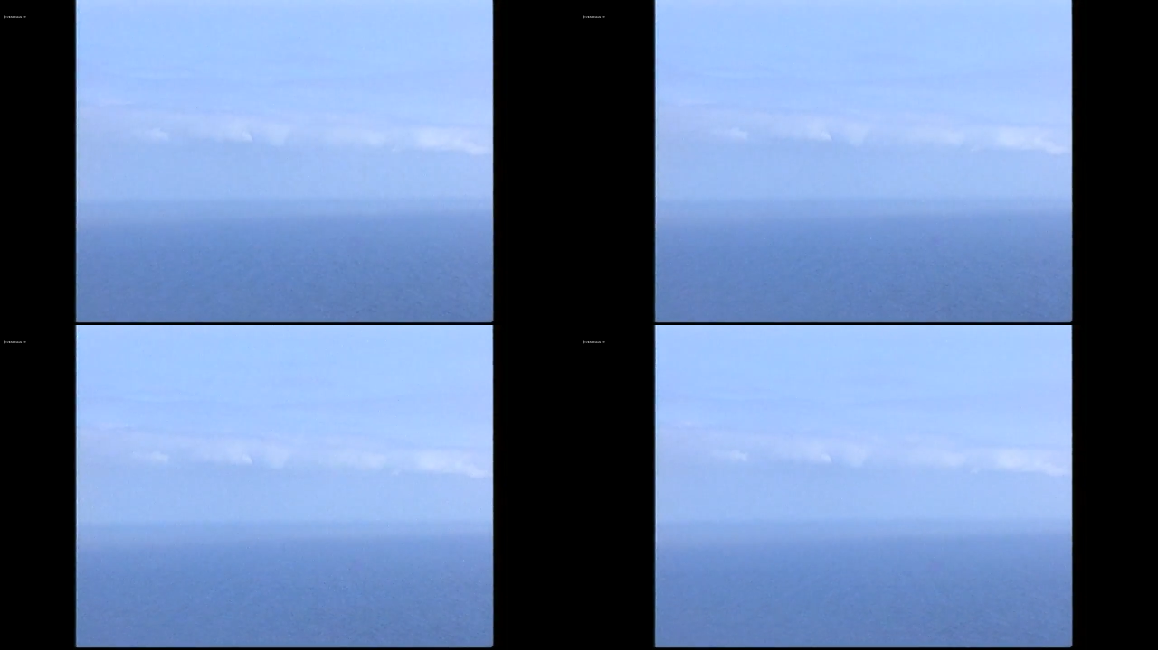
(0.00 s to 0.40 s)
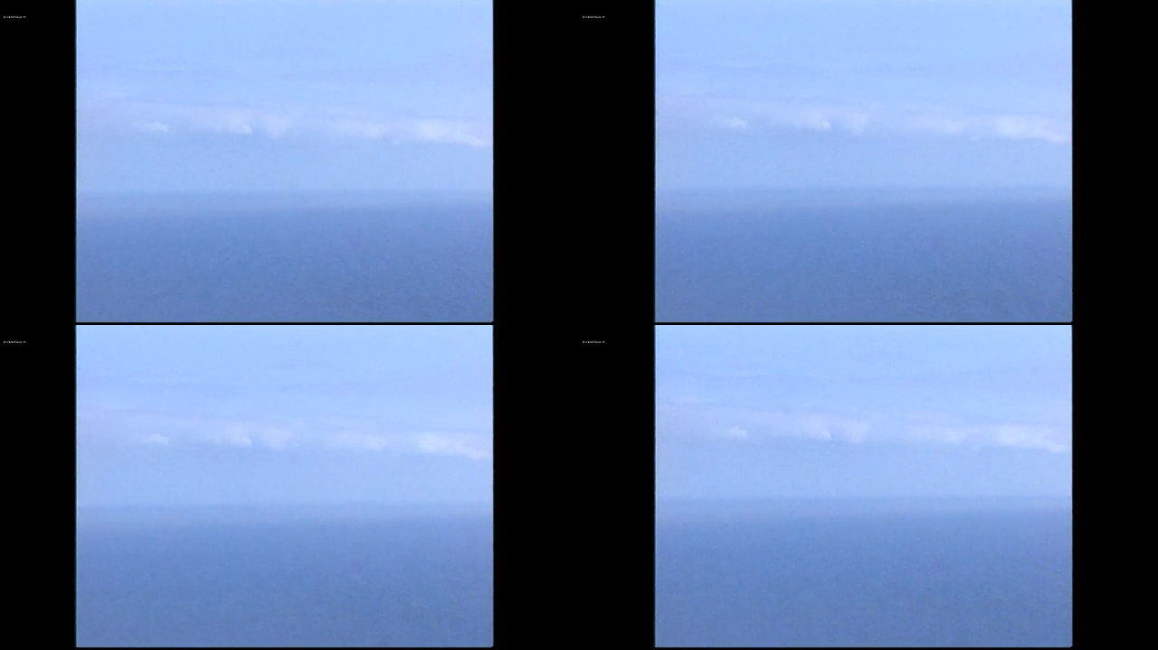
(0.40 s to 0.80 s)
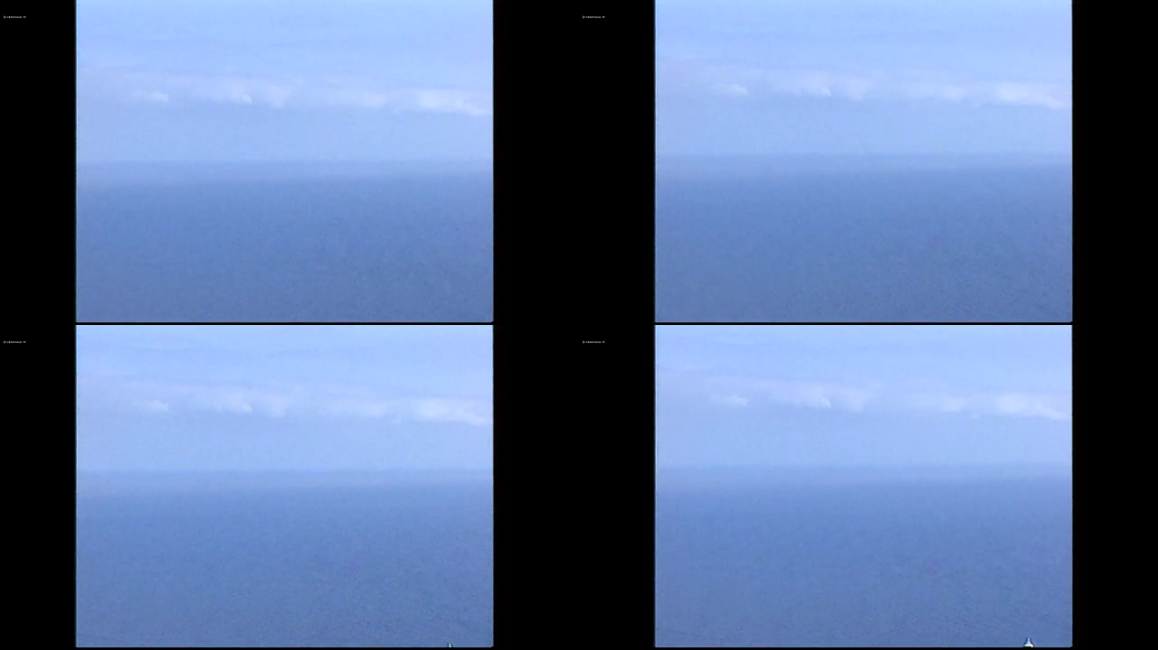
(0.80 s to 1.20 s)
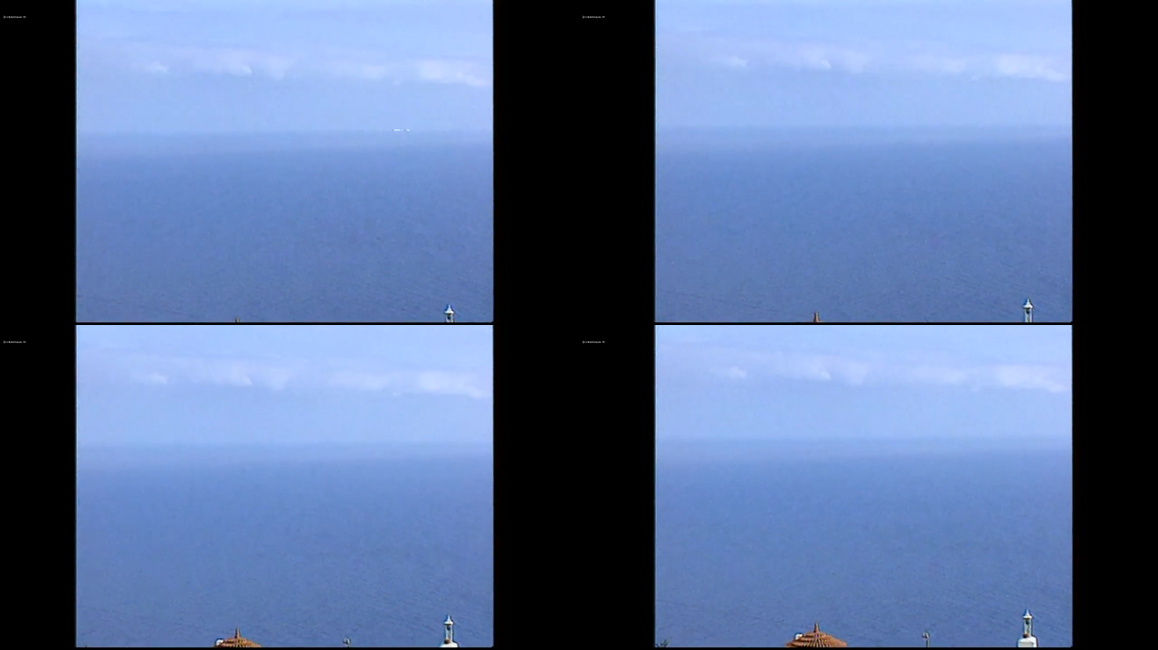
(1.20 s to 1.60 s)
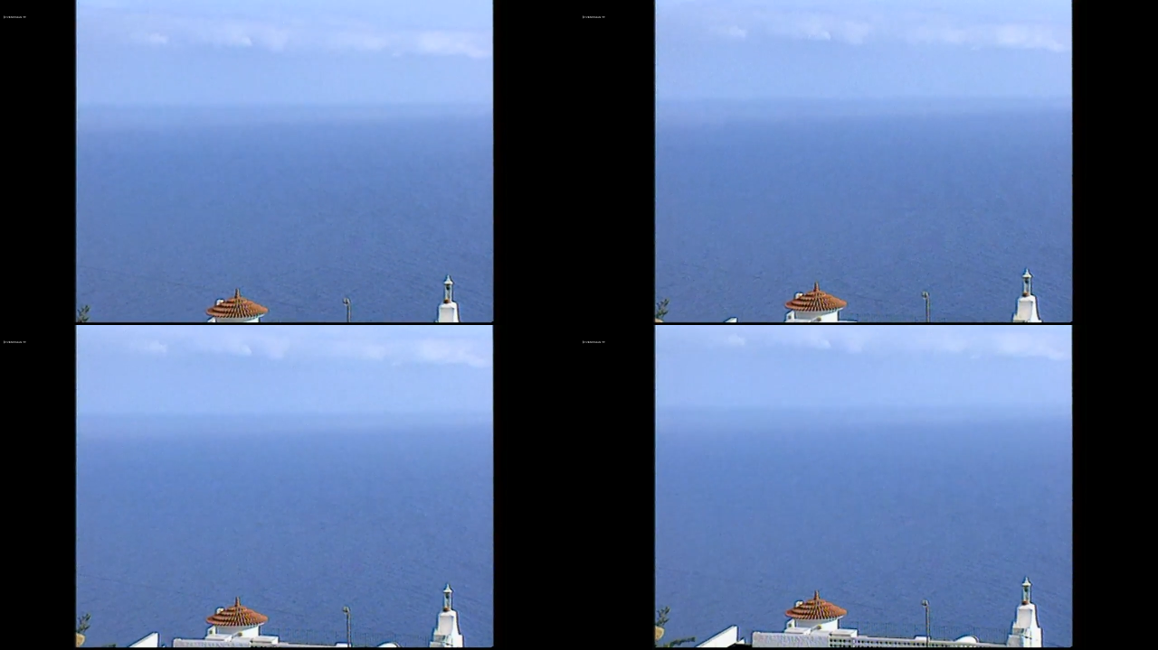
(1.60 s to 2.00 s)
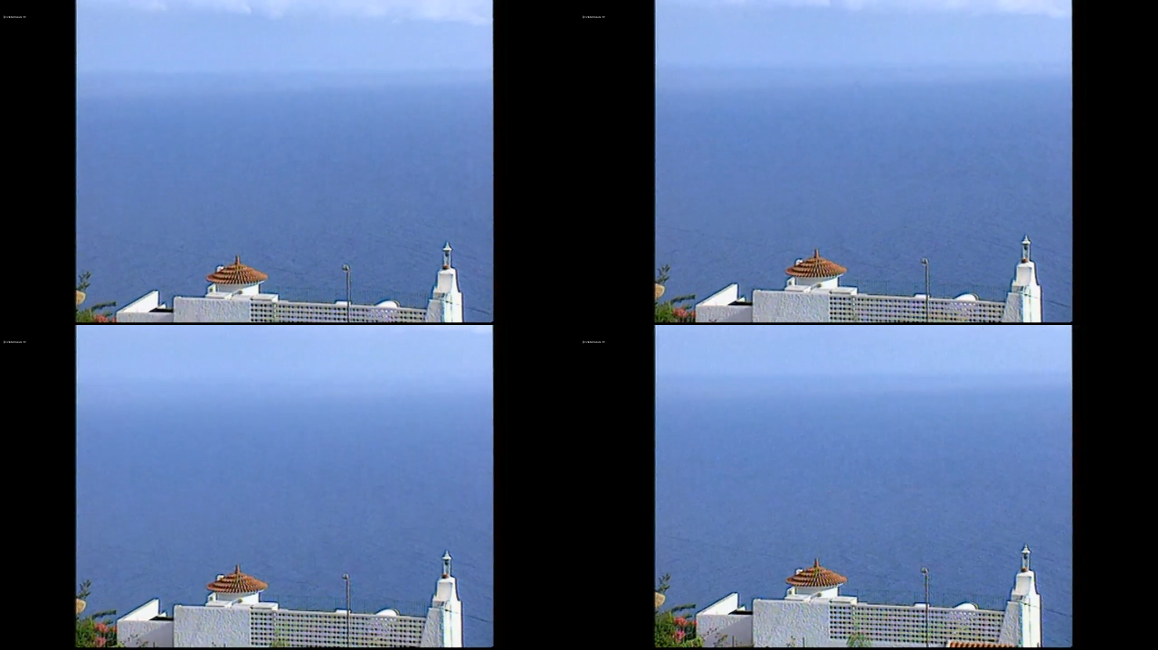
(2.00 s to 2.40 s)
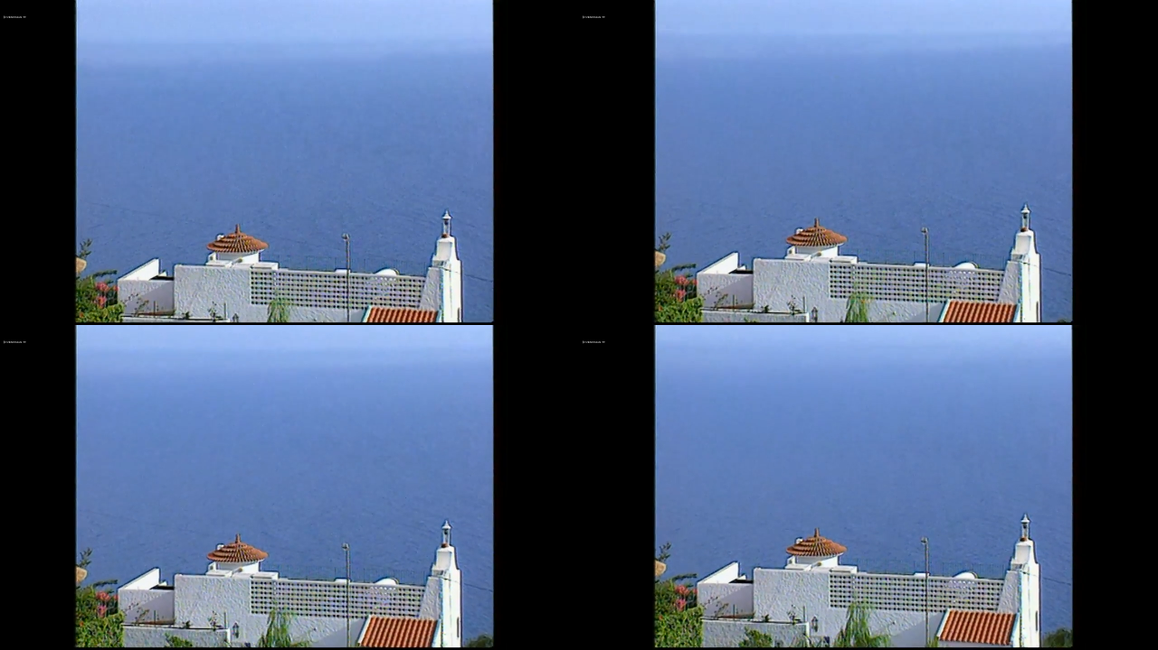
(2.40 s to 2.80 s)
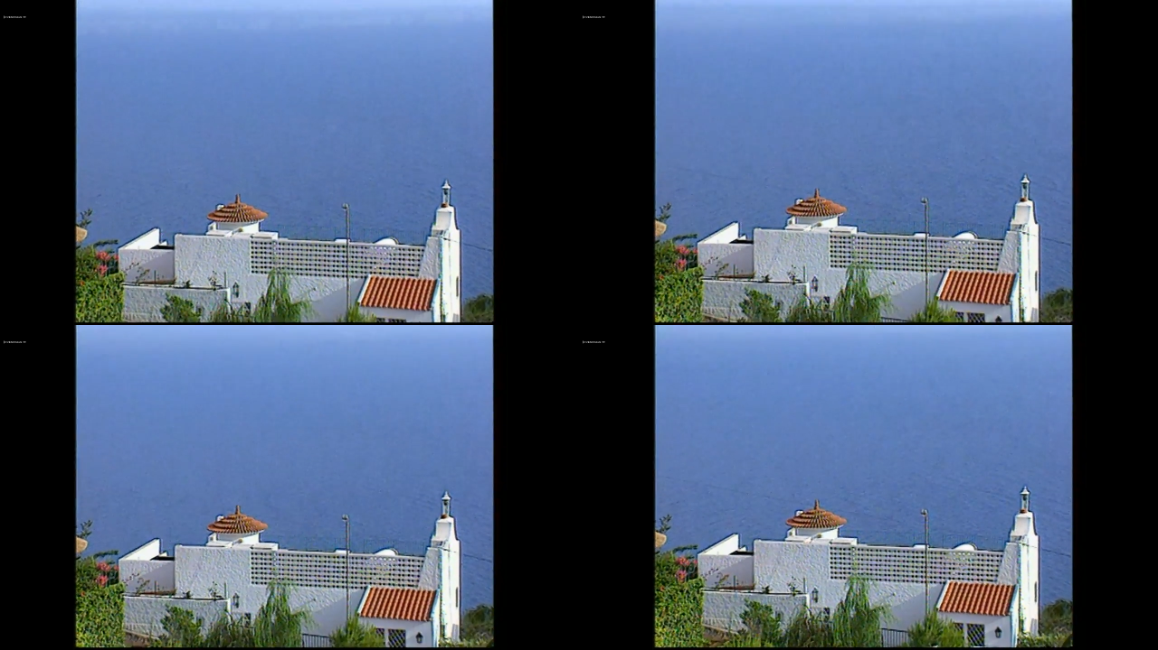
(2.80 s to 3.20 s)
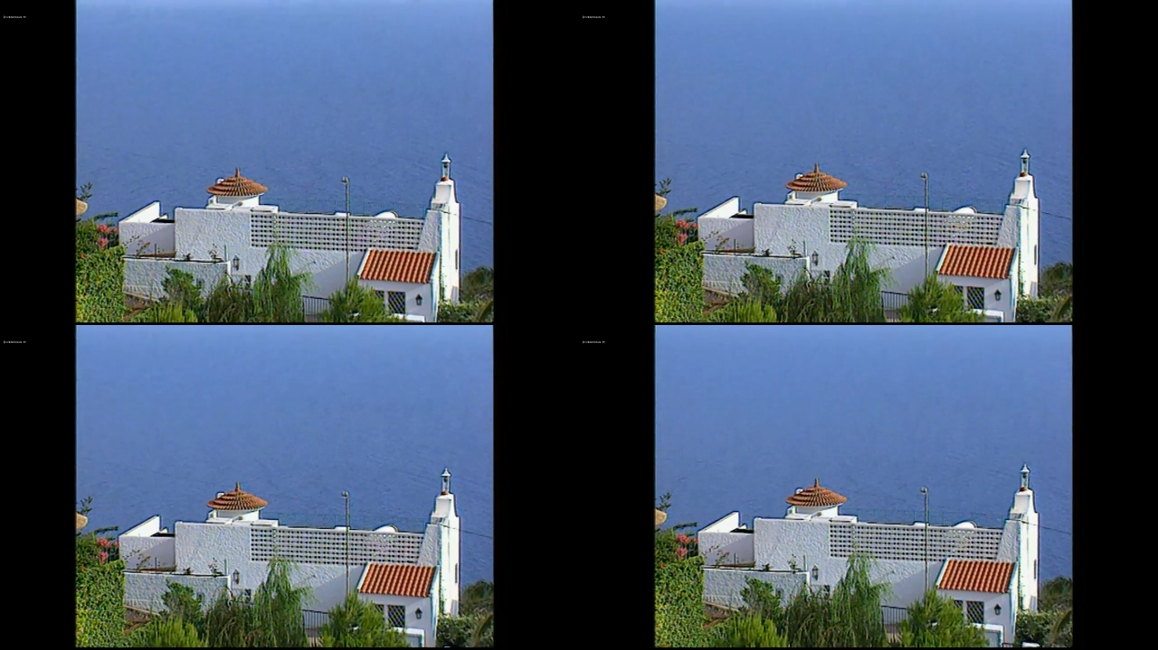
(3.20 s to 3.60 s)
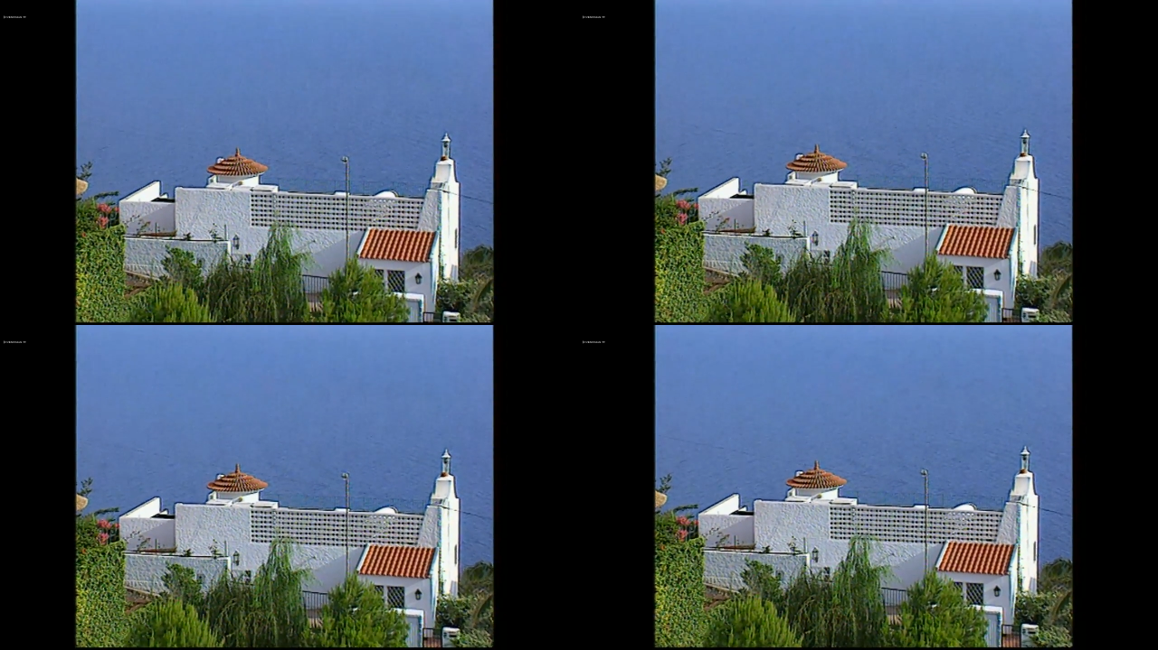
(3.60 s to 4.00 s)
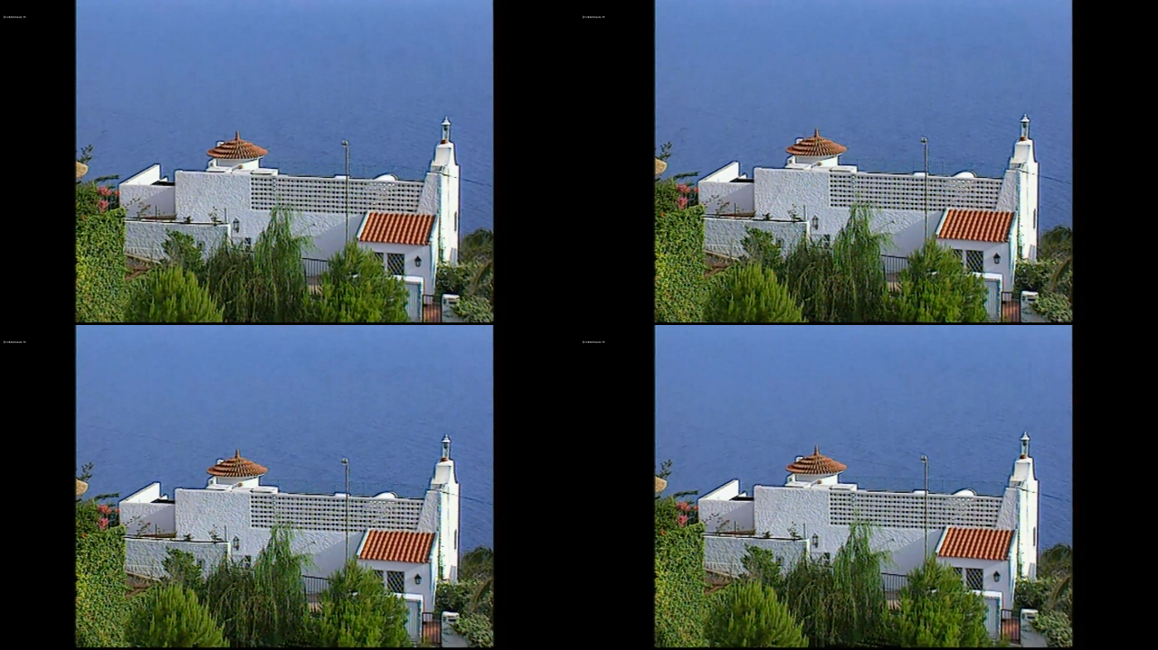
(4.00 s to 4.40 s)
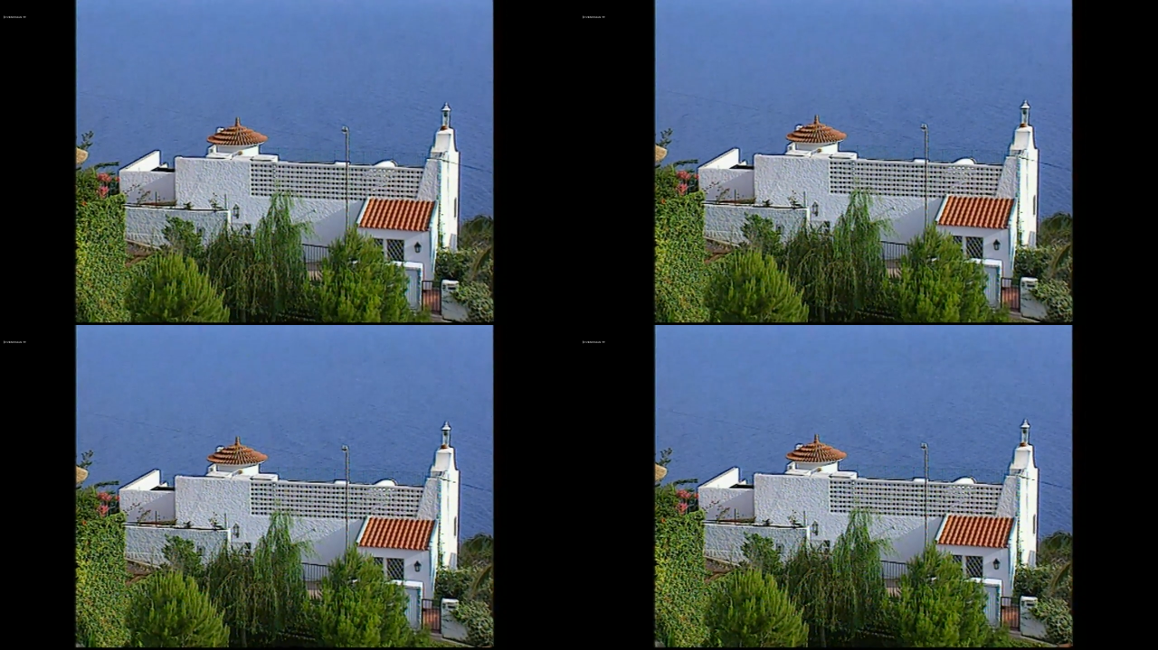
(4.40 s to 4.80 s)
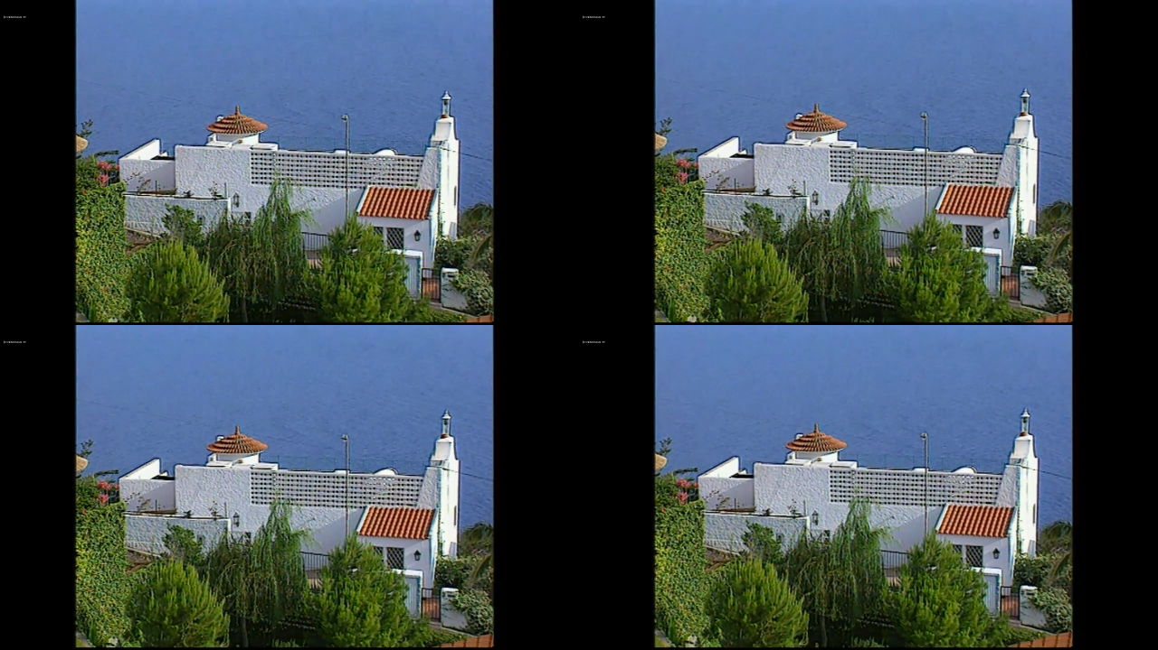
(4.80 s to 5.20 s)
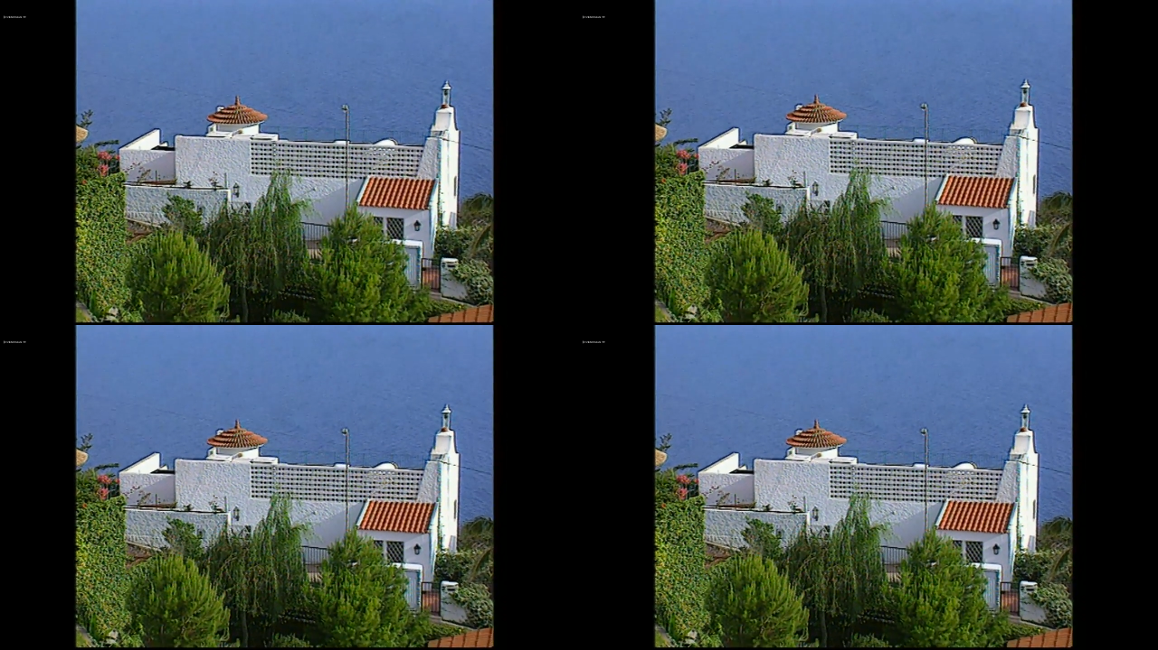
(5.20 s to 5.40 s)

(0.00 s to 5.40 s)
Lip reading: (no speaker visible)